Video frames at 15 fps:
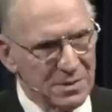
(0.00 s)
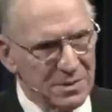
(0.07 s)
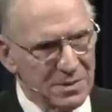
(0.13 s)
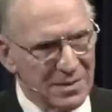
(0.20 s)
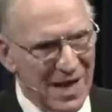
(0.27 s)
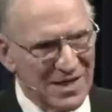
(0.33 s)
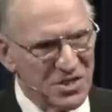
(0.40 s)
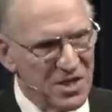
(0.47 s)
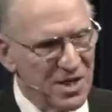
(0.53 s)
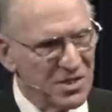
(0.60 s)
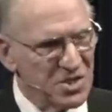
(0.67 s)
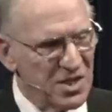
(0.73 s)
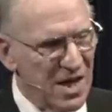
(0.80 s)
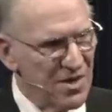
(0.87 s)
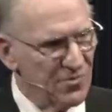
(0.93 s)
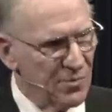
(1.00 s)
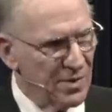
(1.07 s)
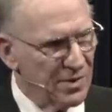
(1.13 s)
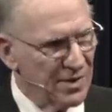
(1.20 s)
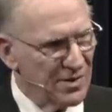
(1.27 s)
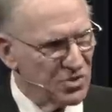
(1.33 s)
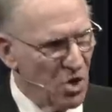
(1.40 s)
That's the
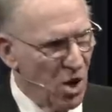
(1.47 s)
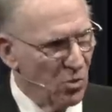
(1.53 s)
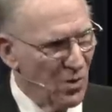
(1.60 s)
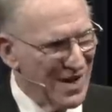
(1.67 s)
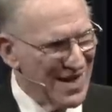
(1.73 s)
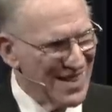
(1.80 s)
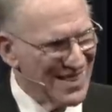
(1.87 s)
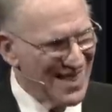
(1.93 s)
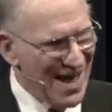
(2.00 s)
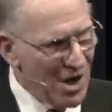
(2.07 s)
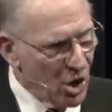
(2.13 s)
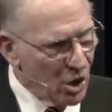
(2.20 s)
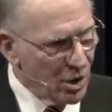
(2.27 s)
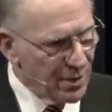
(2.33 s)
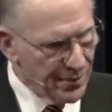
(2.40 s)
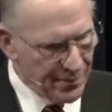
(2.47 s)
enslavement that's already there.